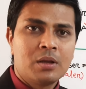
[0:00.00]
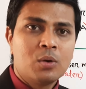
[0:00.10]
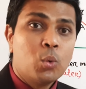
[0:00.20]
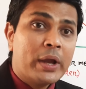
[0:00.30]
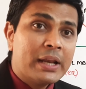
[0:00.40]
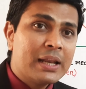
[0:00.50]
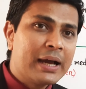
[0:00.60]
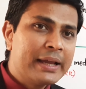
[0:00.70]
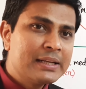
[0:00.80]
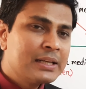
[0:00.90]
When
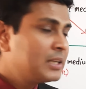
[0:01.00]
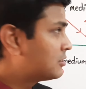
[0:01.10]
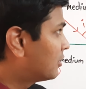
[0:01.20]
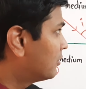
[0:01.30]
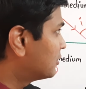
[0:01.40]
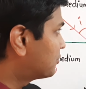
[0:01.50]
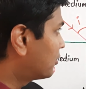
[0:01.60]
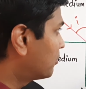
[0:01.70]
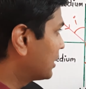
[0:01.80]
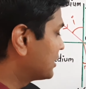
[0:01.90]
light travels
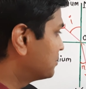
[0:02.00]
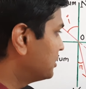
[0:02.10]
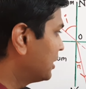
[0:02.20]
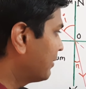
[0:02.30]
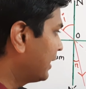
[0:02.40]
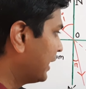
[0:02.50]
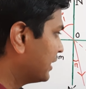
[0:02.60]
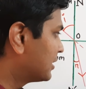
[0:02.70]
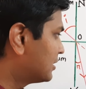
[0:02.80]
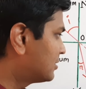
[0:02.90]
from glass medium and
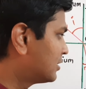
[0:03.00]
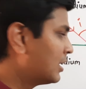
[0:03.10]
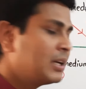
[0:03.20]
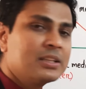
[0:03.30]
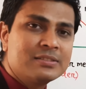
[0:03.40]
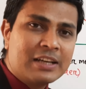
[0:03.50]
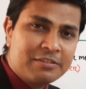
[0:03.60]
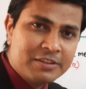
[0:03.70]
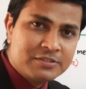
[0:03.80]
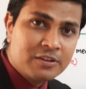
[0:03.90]
enters the
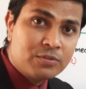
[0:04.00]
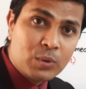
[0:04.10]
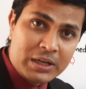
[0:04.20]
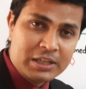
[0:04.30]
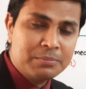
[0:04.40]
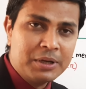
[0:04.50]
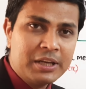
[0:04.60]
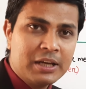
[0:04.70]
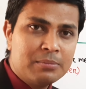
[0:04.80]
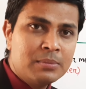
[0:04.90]
surface of water
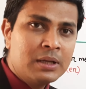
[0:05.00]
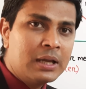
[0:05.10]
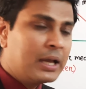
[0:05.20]
medium,